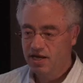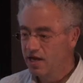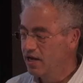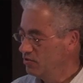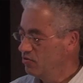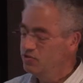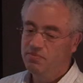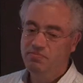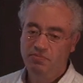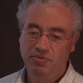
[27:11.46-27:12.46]
I, I know
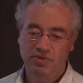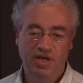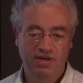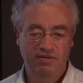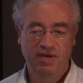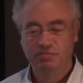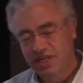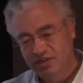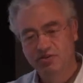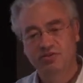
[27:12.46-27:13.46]
some people have, I
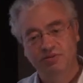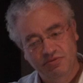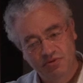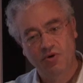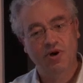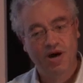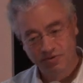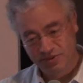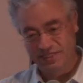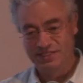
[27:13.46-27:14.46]
mean, I don't know
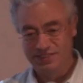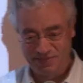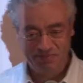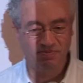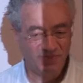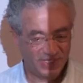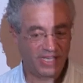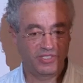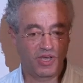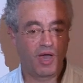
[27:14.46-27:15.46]
how these
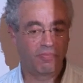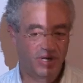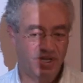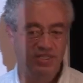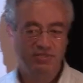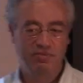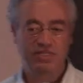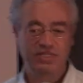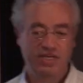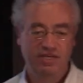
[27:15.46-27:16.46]
sites operate,
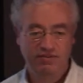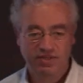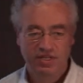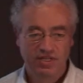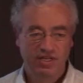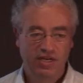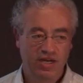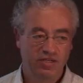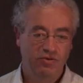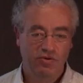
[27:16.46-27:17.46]
but I,
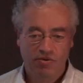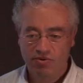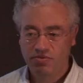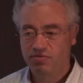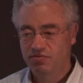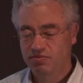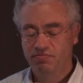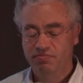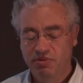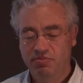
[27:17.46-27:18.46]
I know
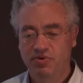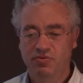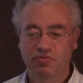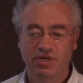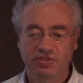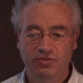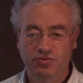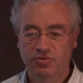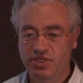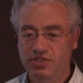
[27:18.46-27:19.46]
people who want to
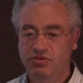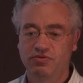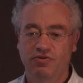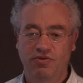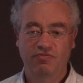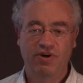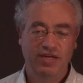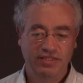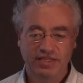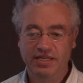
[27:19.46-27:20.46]
do this to sort of
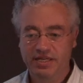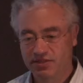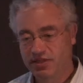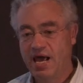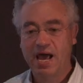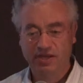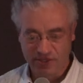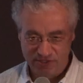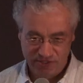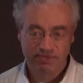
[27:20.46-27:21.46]
find illegal
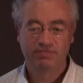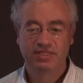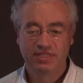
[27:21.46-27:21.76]
hackers